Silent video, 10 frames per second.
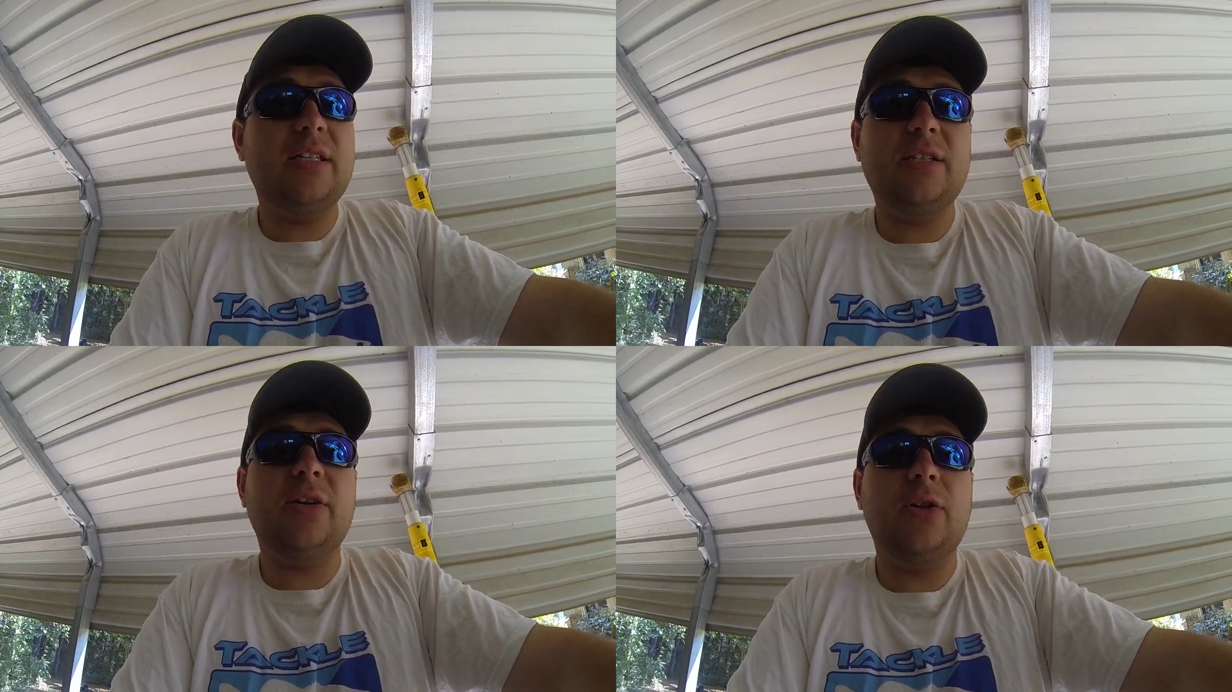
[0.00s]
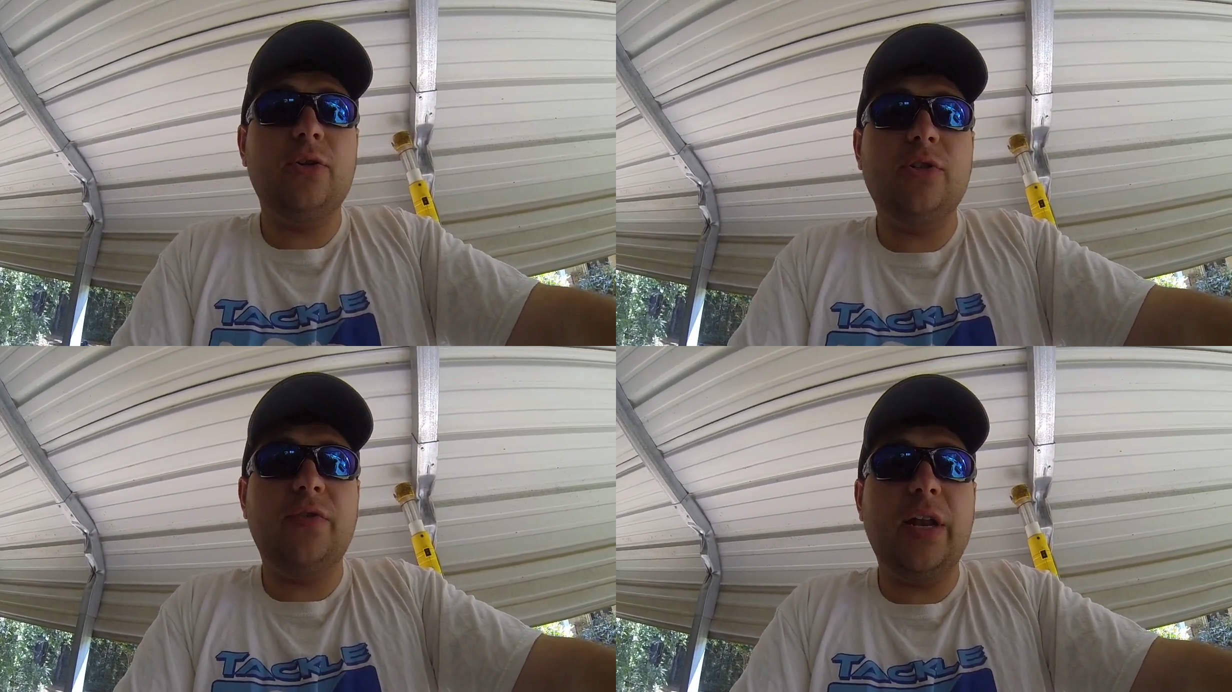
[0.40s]
This
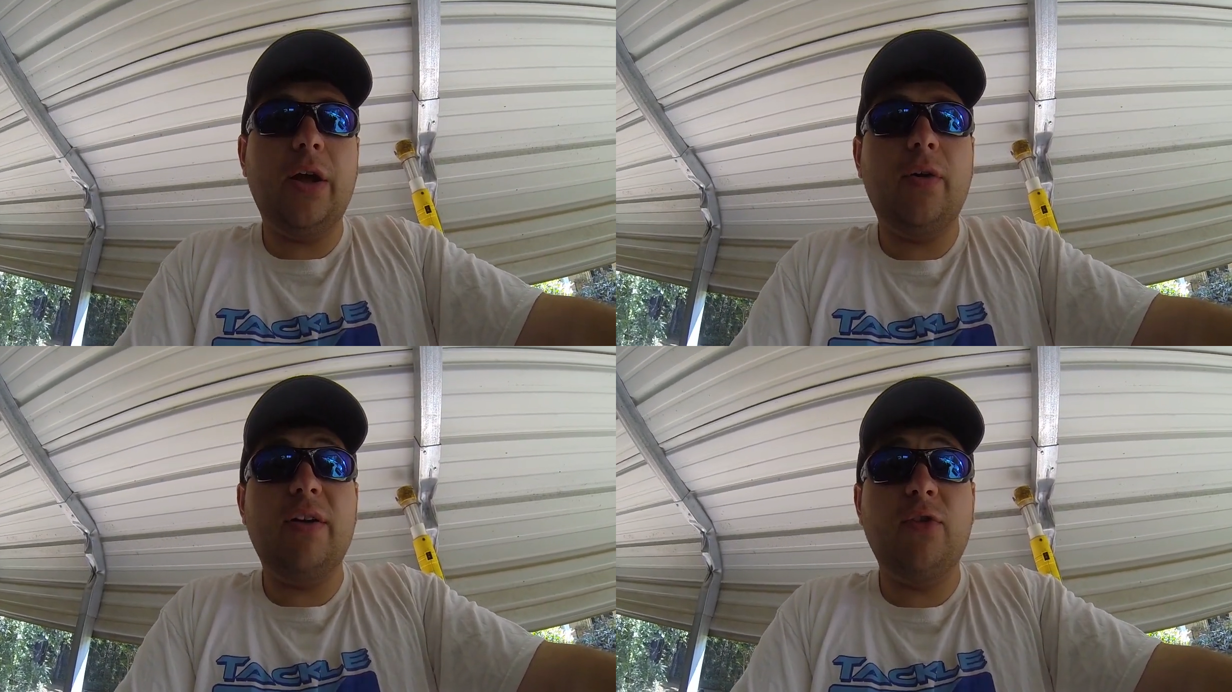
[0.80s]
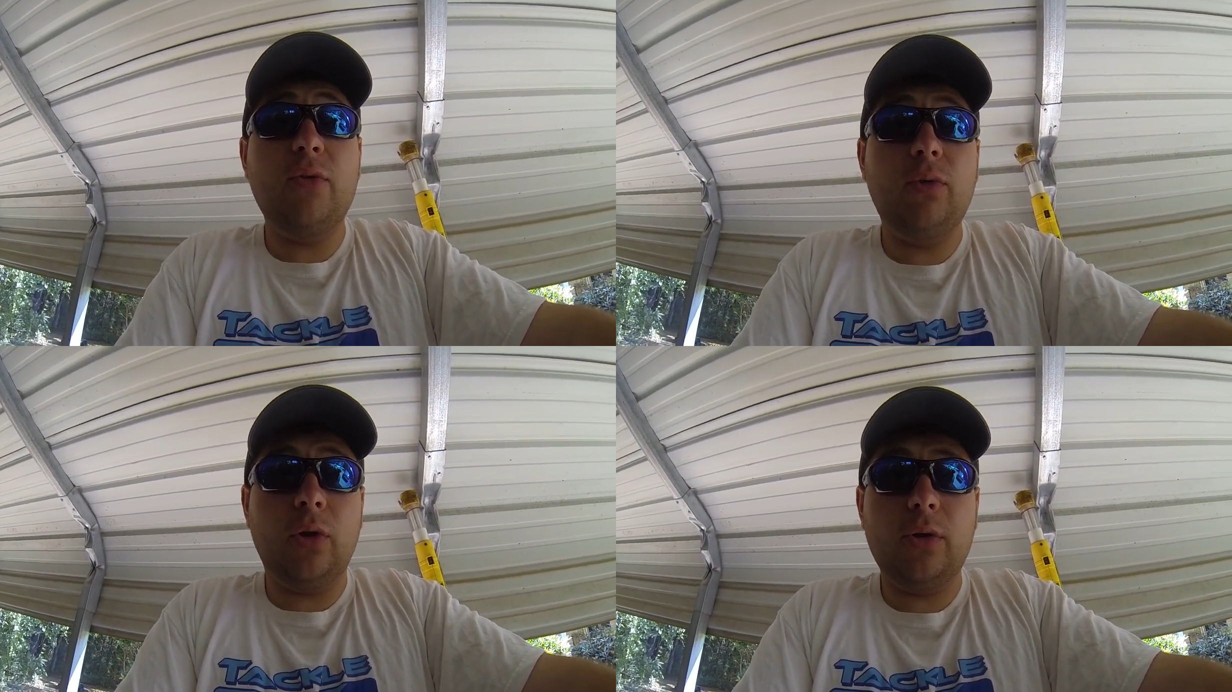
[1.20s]
concludes the video. If
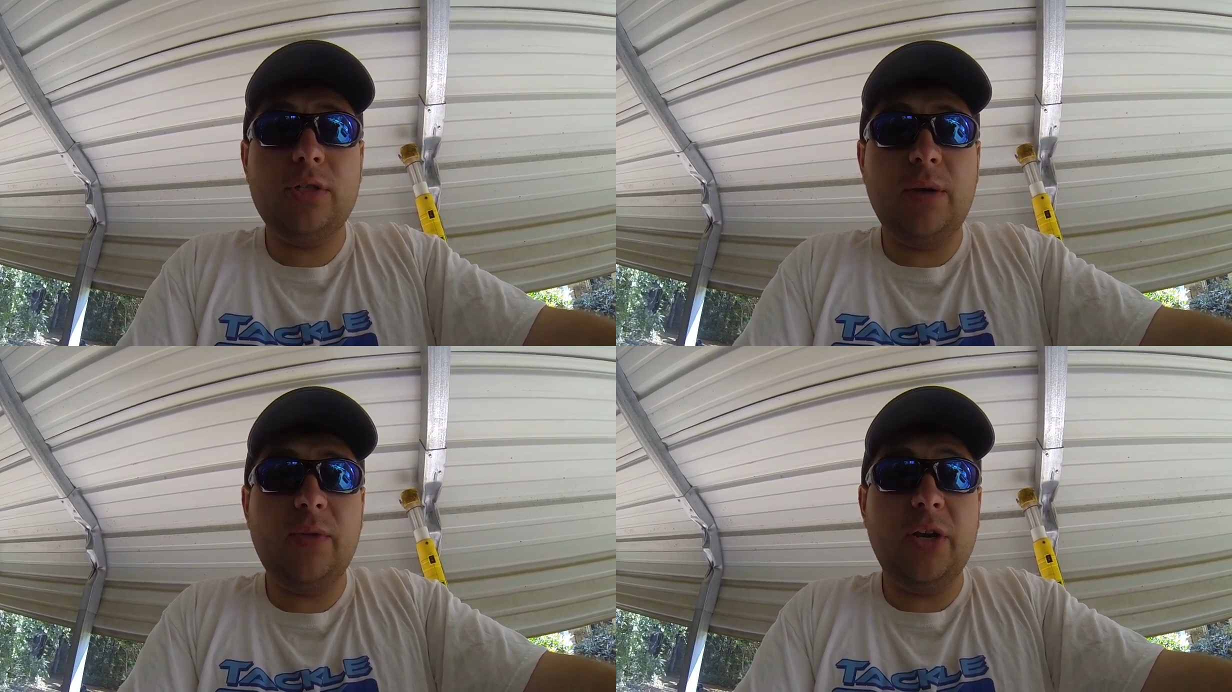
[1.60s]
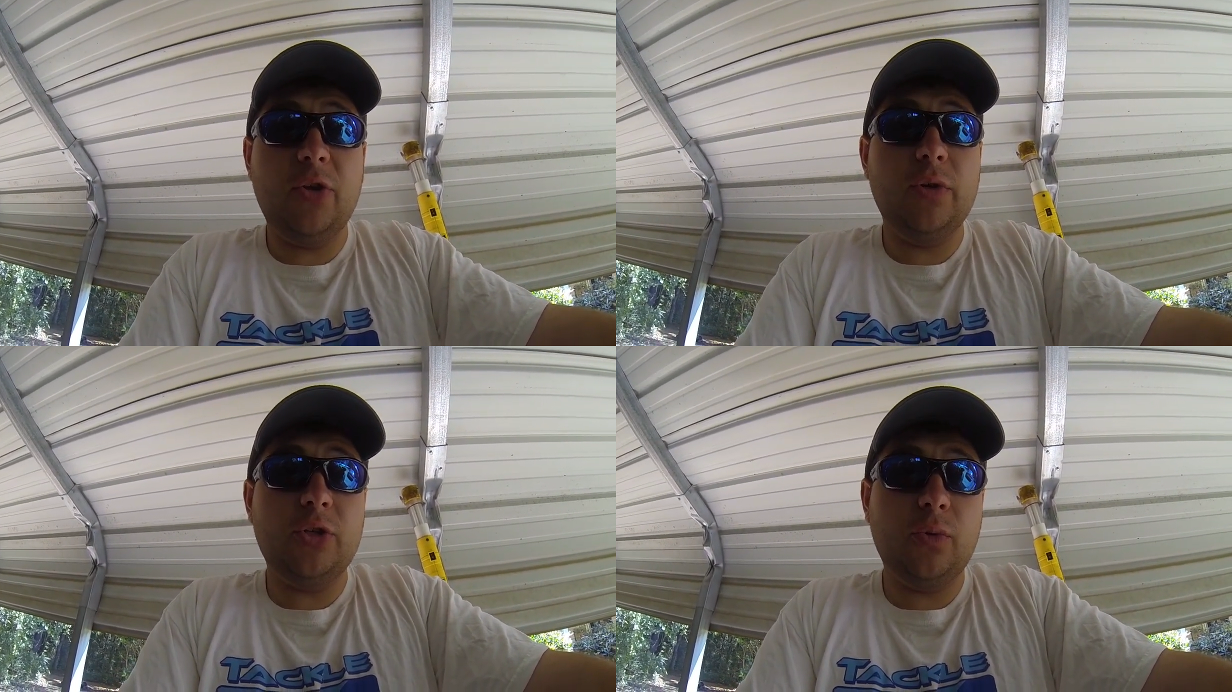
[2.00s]
you learned something and
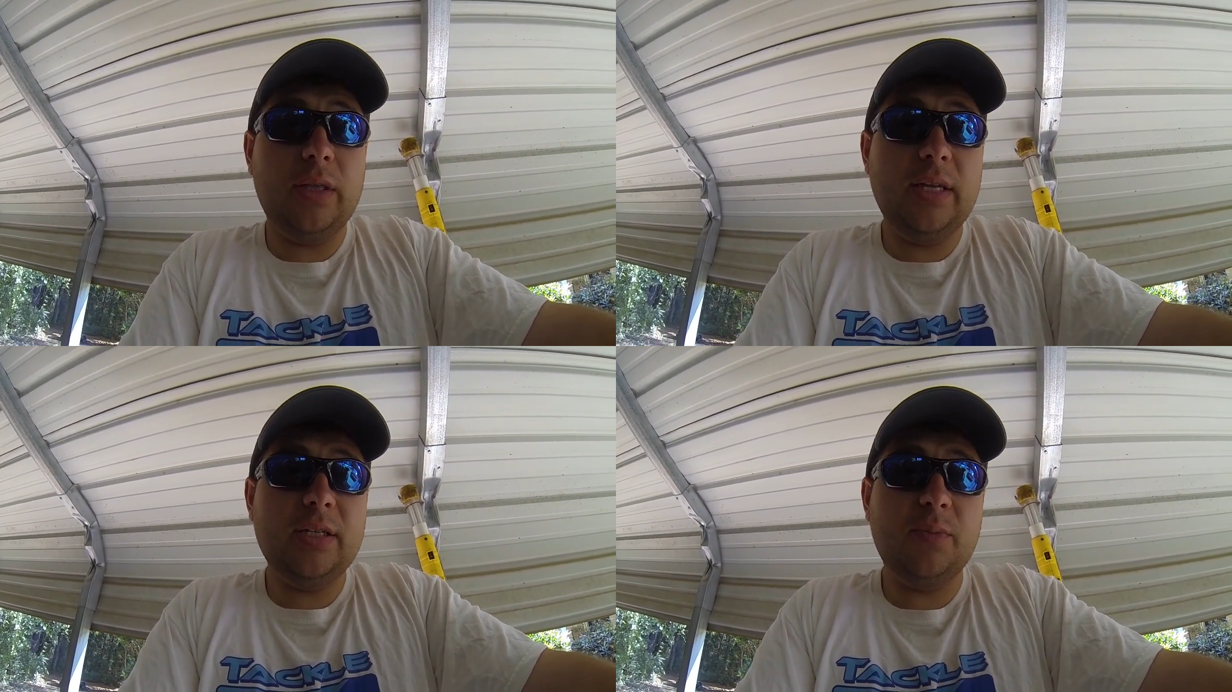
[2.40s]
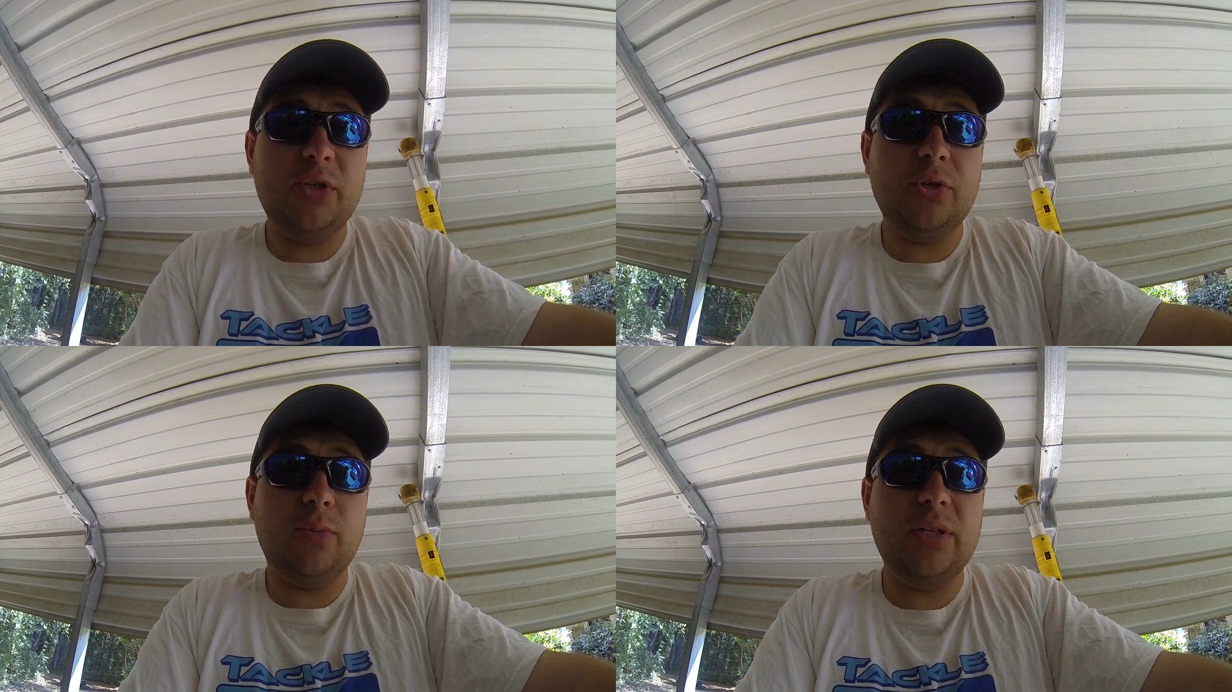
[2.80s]
you enjoyed this, be
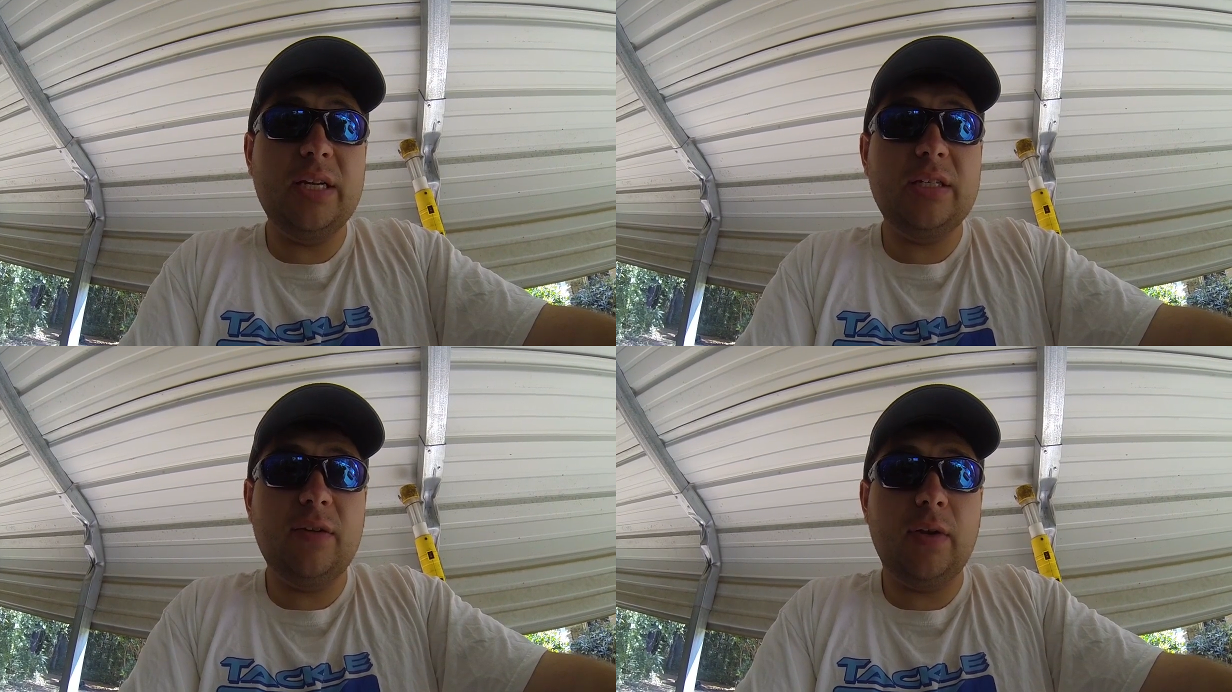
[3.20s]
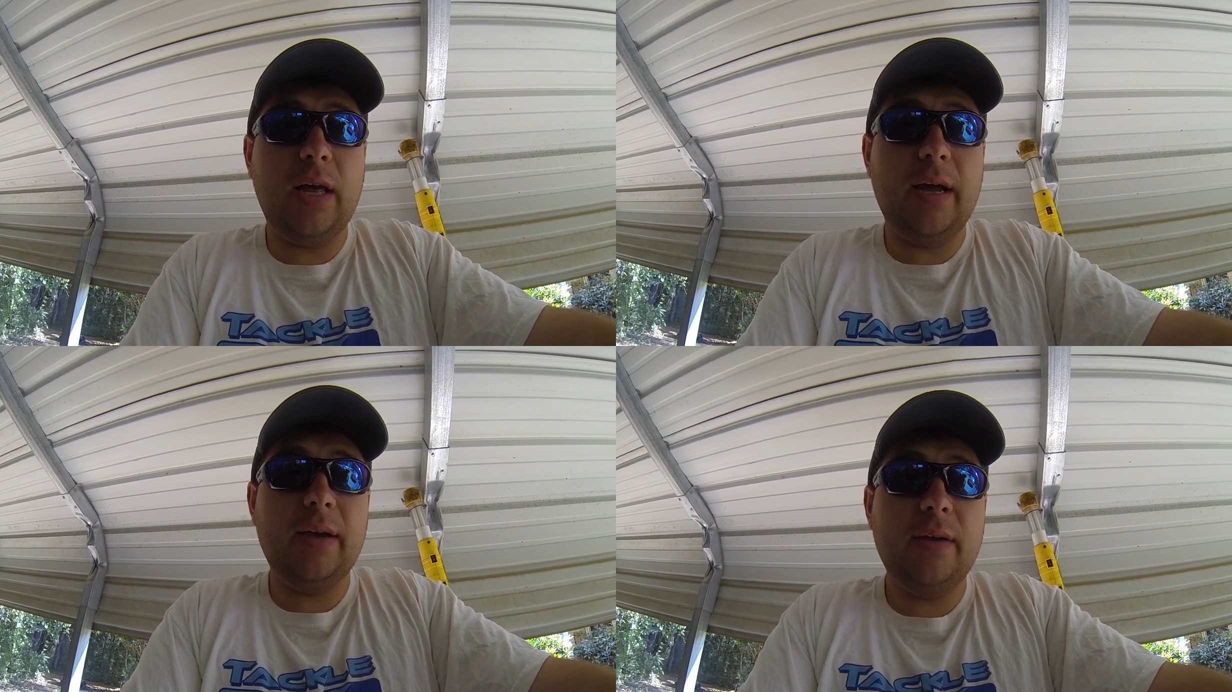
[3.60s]
sure to please leave a
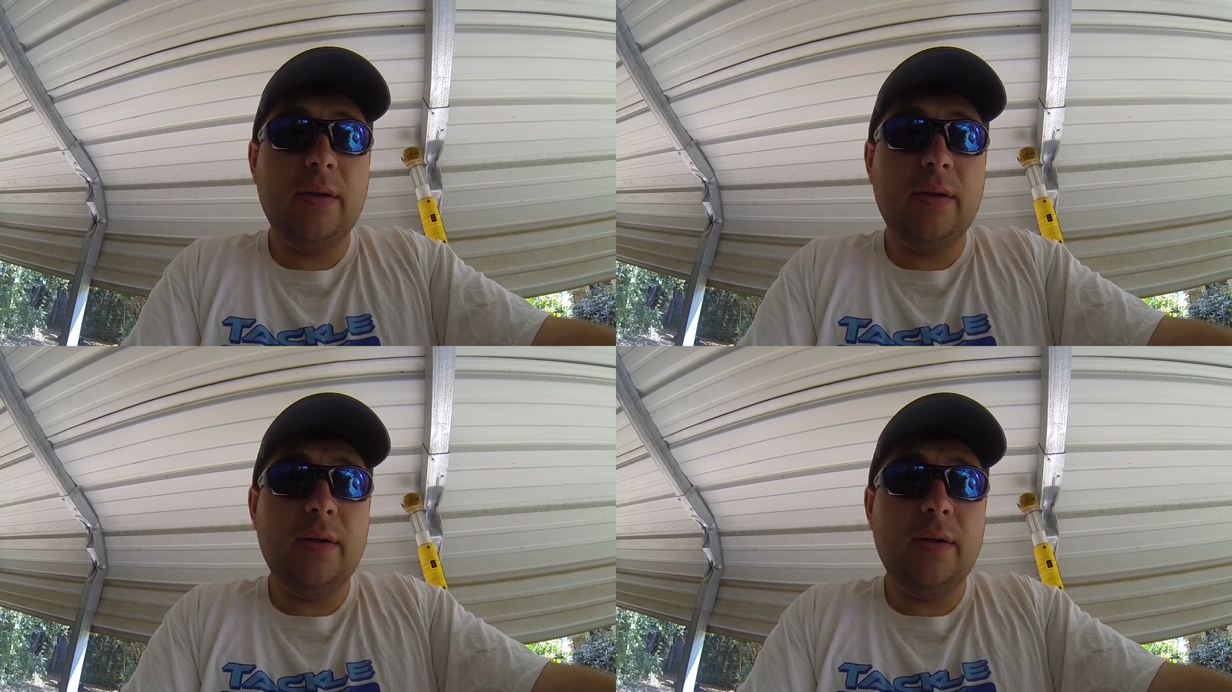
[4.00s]
like.